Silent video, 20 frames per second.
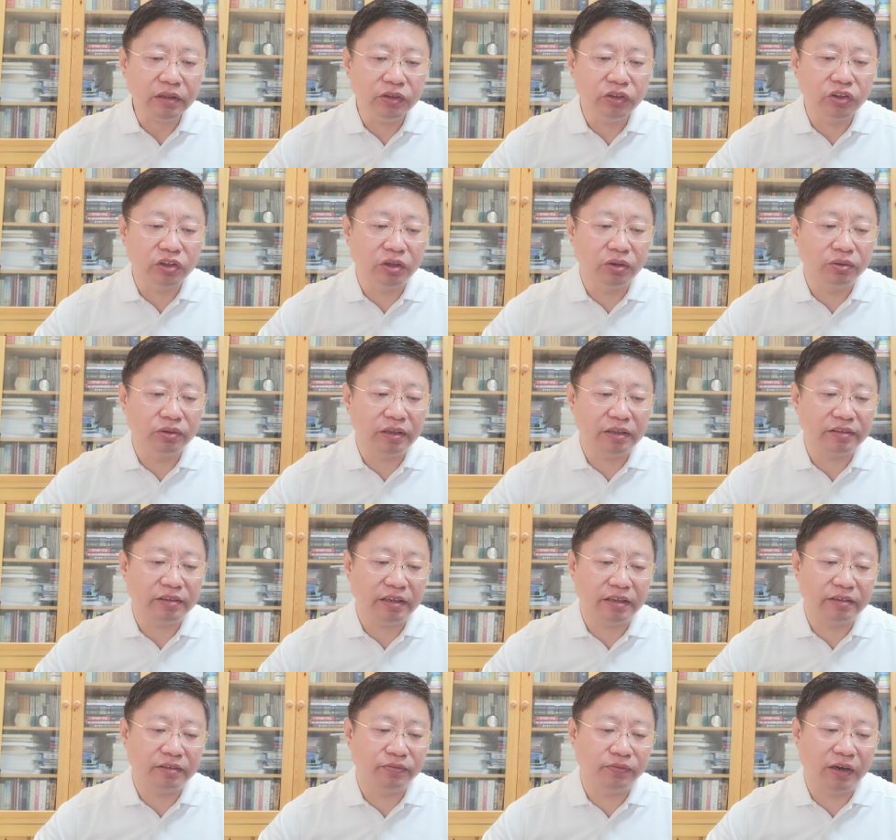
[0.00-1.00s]
So this
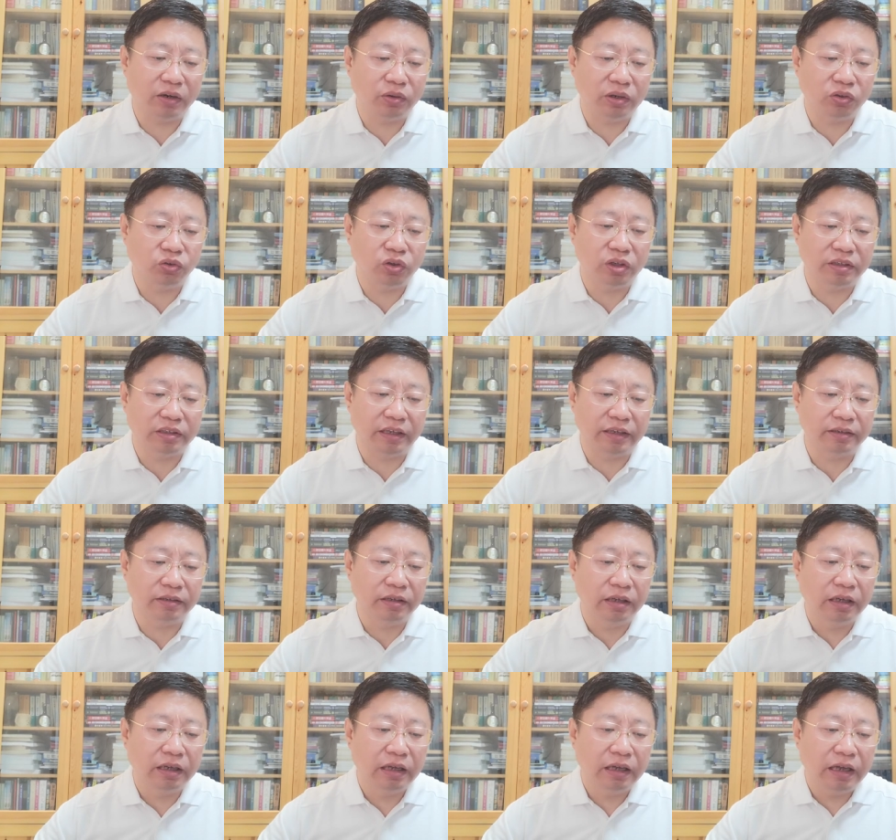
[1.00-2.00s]
is very interesting.
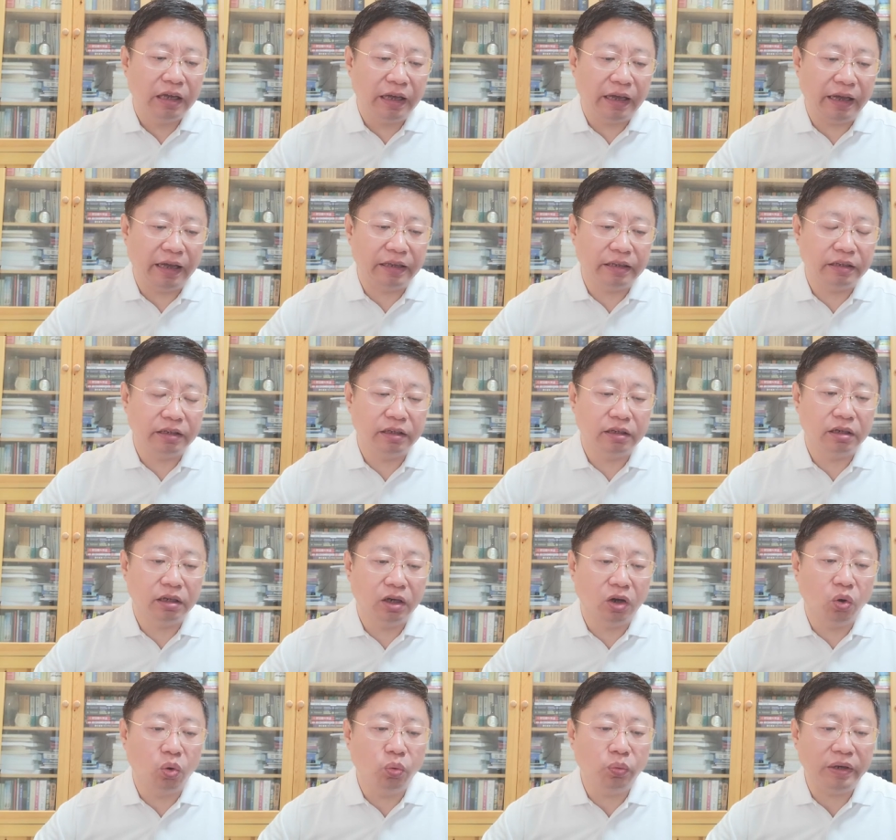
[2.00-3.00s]
And
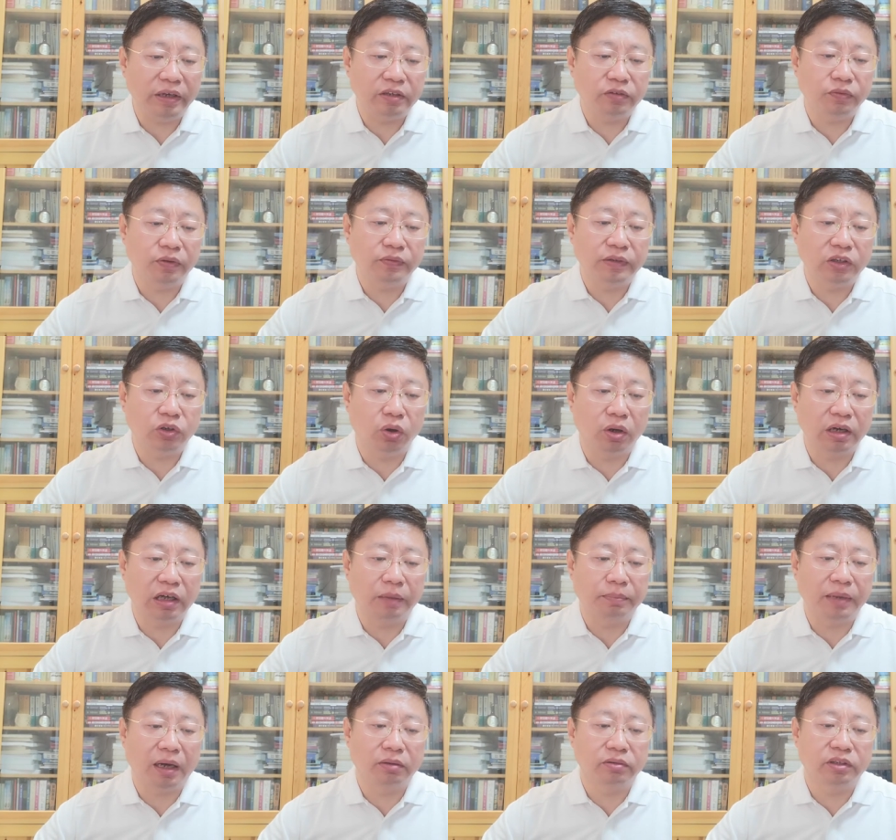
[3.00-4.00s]
always when we talking
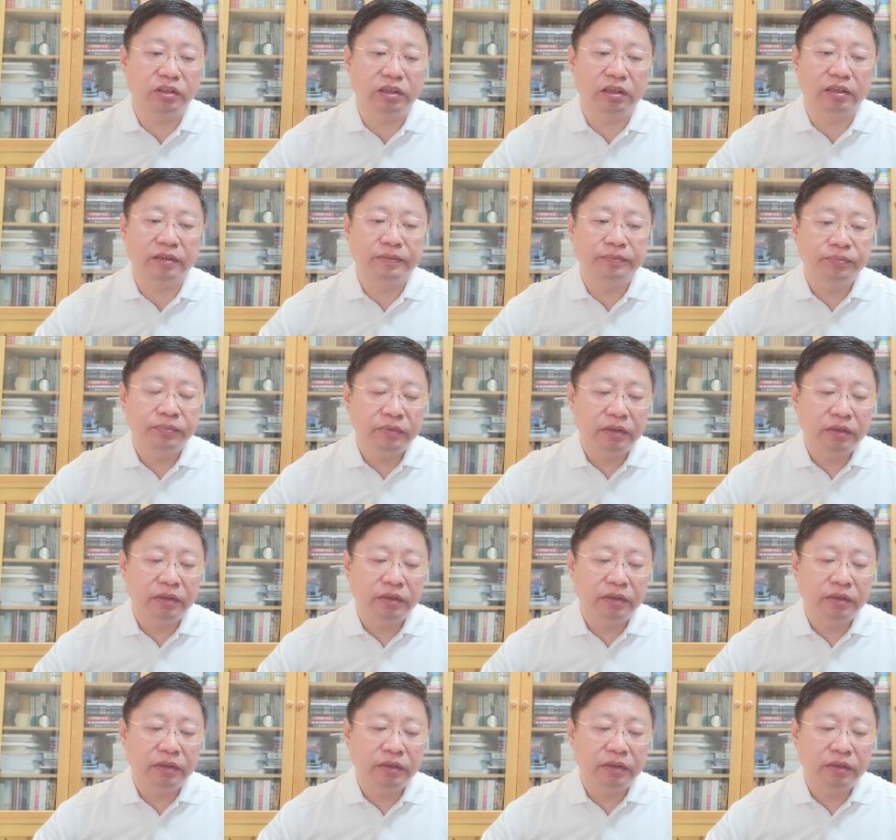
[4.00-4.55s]
about the